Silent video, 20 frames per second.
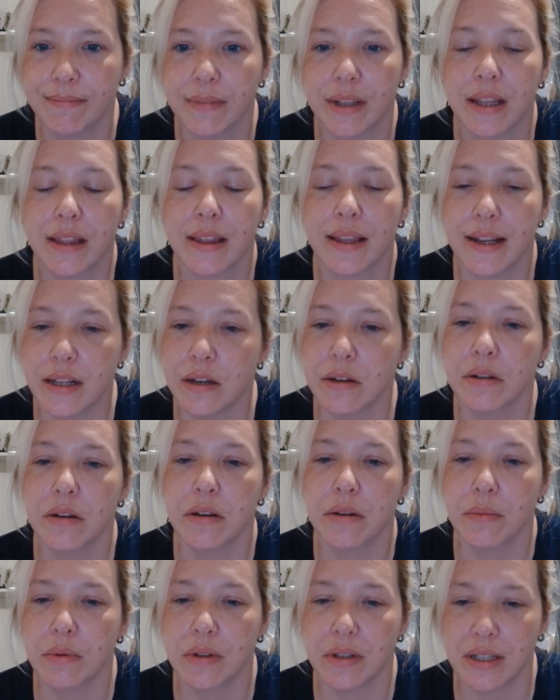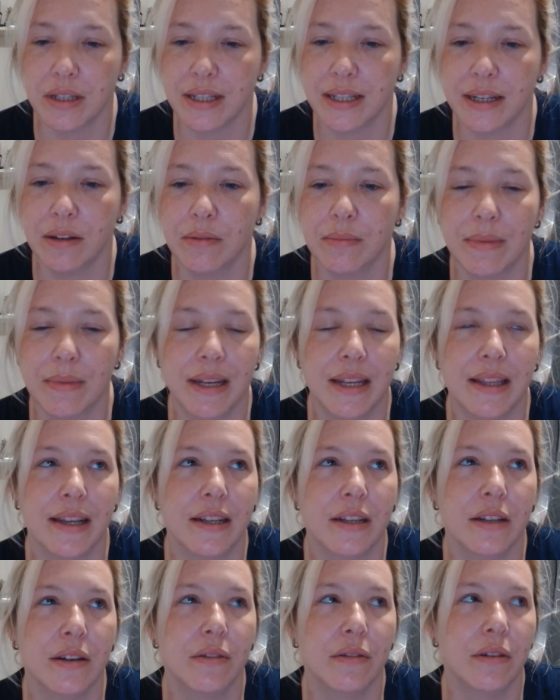They don't know what to tell me. They
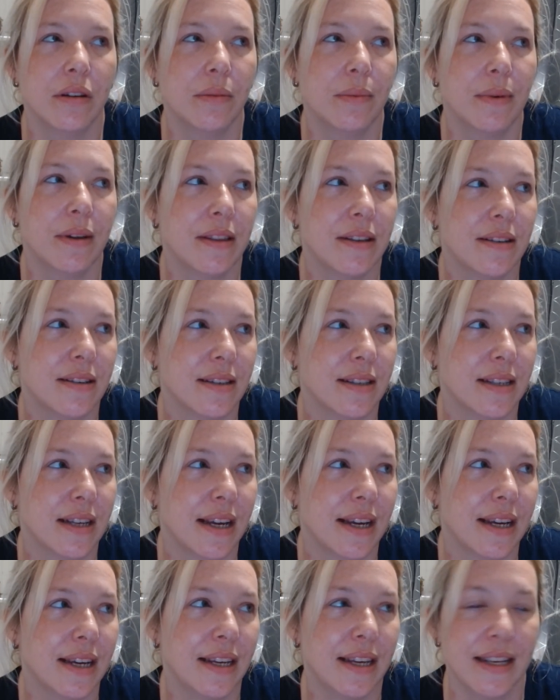don't know whether to say,